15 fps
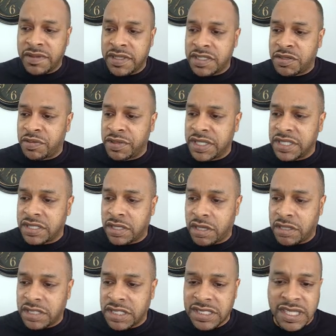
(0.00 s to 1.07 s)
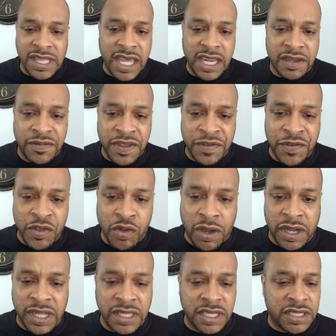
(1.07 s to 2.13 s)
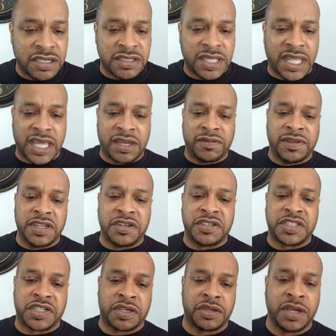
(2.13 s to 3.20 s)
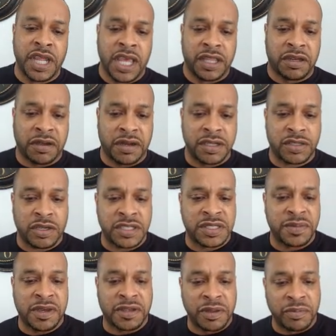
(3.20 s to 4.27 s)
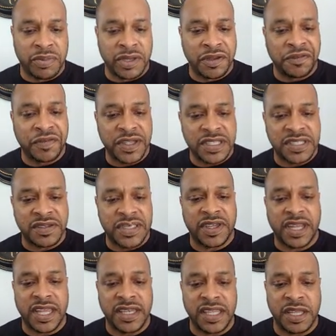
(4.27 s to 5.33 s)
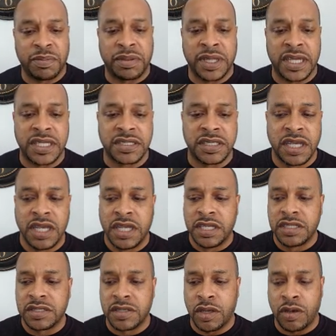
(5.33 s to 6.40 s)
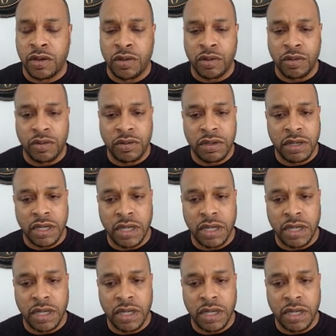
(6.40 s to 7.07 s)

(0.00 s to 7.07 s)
of this research. And it's a lot of, if you already looked, there's a lot of literature that already talks about the benefits of NAD+. So,